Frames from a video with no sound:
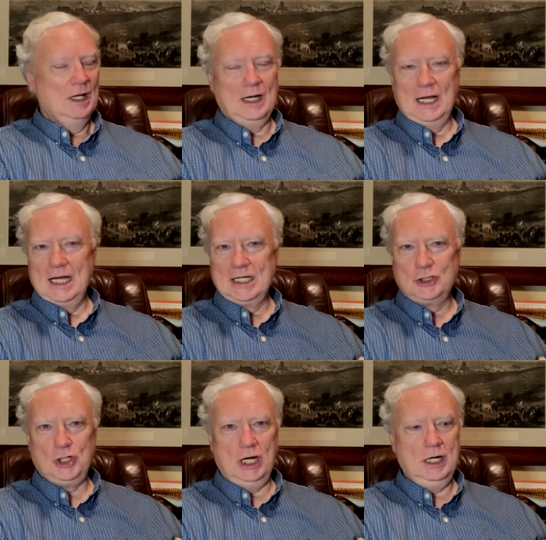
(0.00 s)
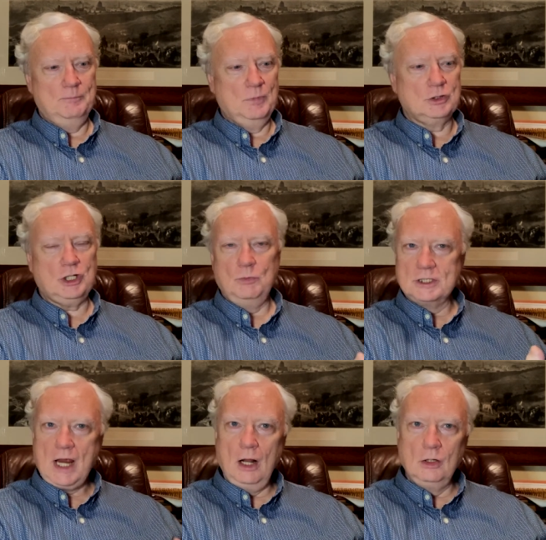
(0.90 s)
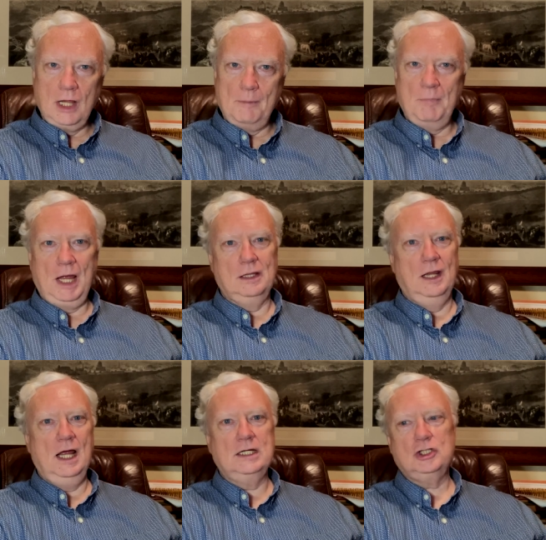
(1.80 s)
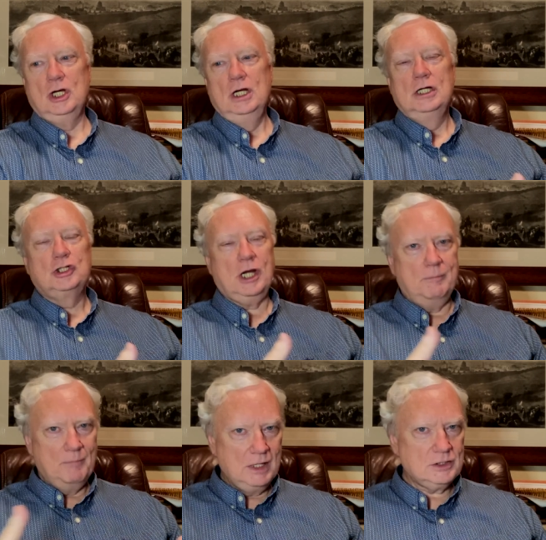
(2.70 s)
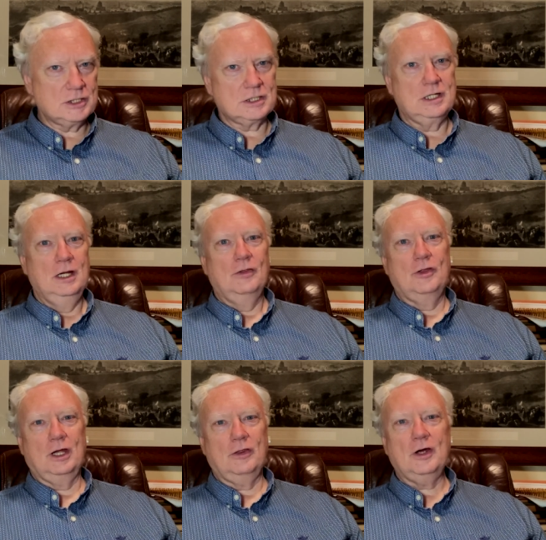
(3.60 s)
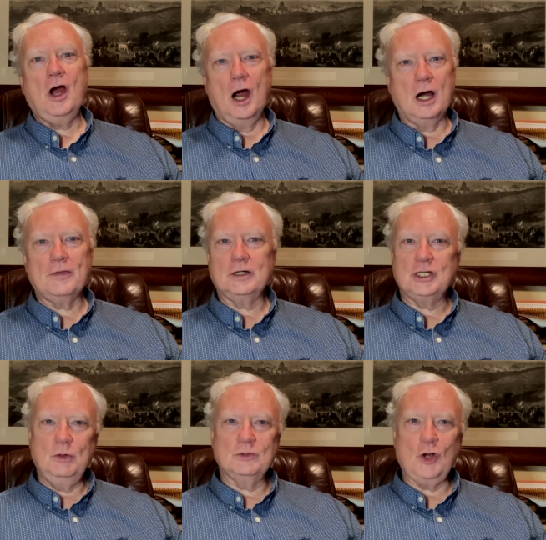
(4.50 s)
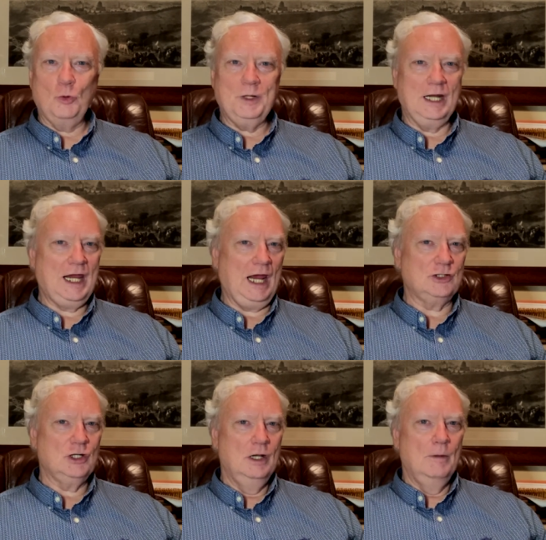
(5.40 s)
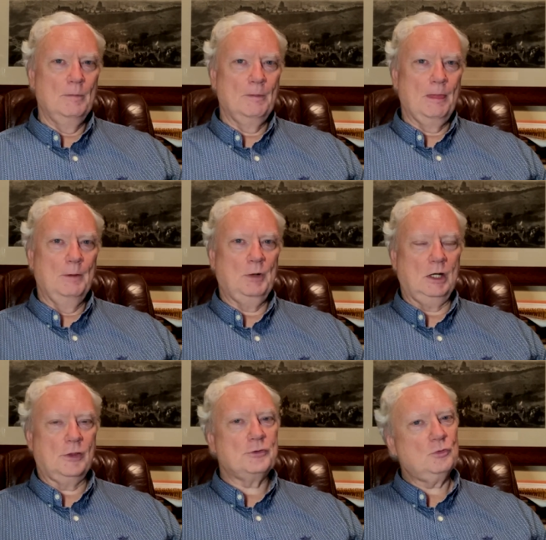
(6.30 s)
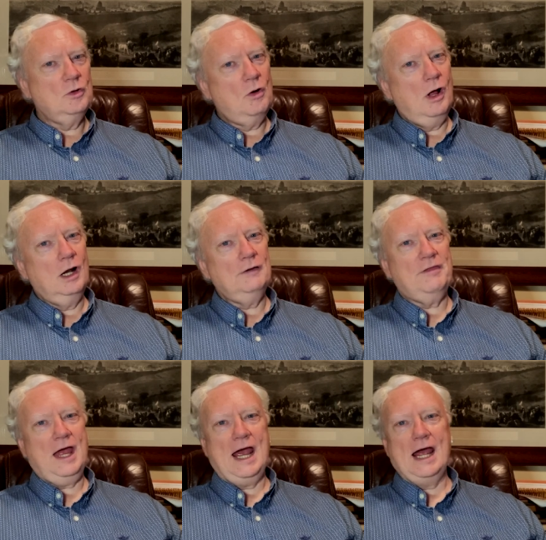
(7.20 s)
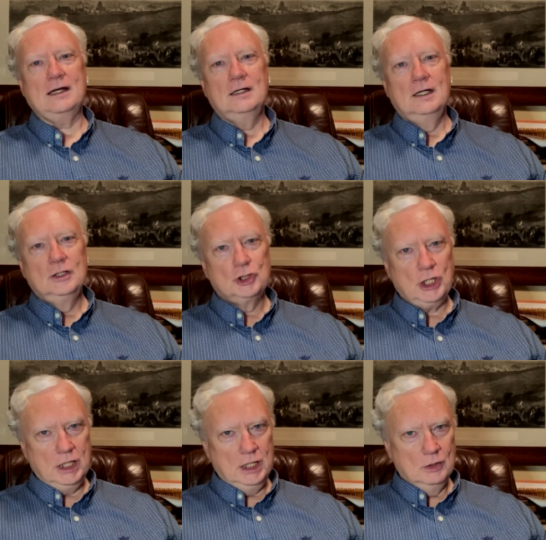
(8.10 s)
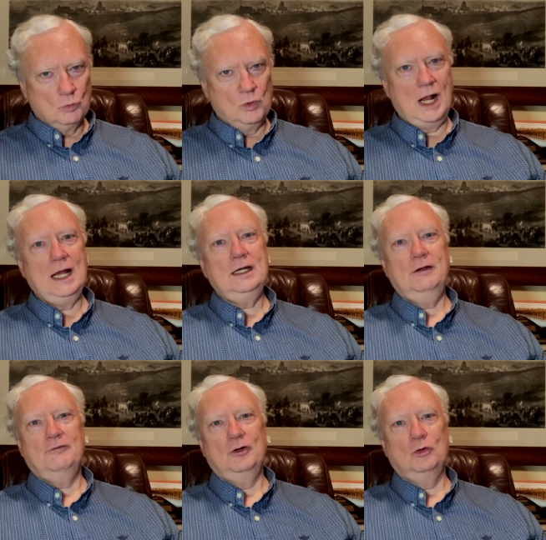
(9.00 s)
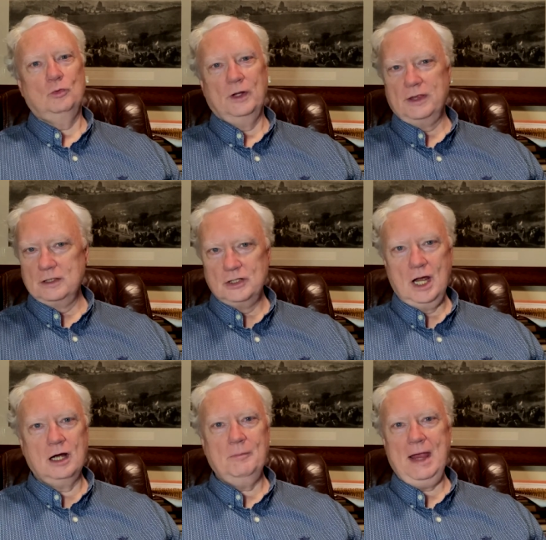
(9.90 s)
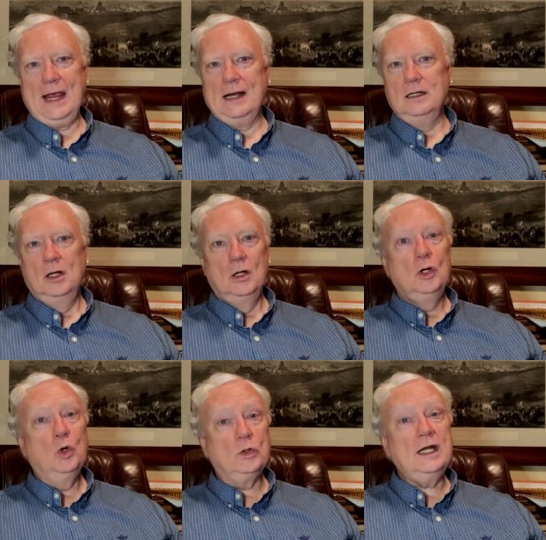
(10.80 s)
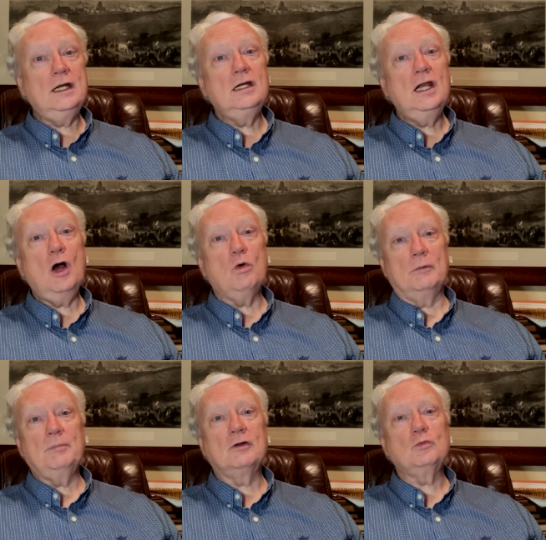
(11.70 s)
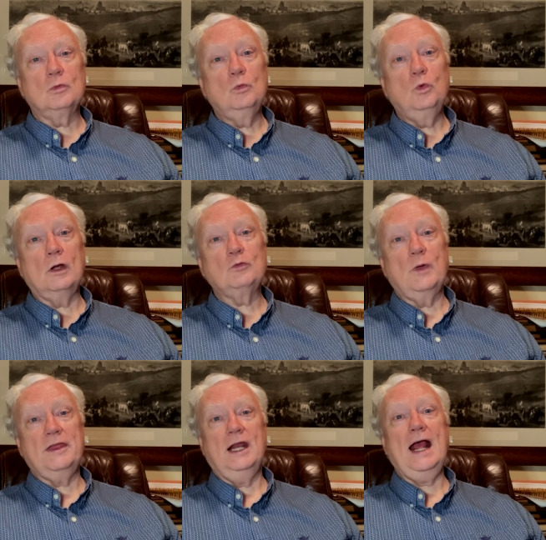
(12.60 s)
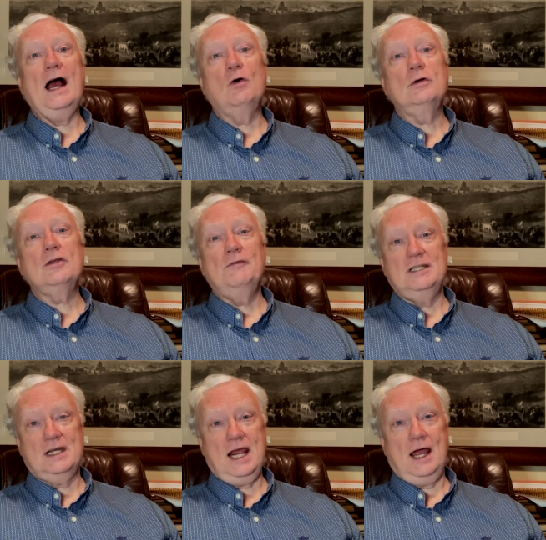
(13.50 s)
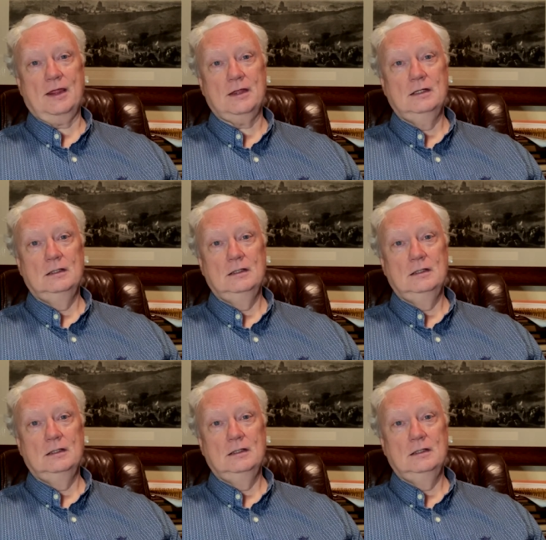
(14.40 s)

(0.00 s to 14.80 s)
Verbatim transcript: Uh, she she was held up by lunch. She missed the, the car that she was hoping to catch. But through all of that, she rendezvoused with this young man who didn't know it, but was within hours of his death,